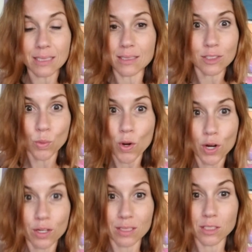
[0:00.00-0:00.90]
This is
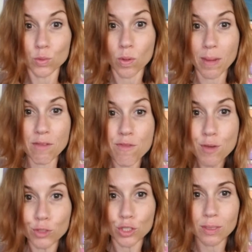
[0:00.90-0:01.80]
where my
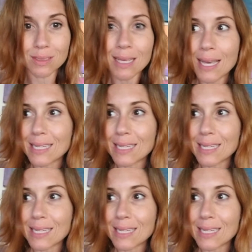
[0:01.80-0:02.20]
future is.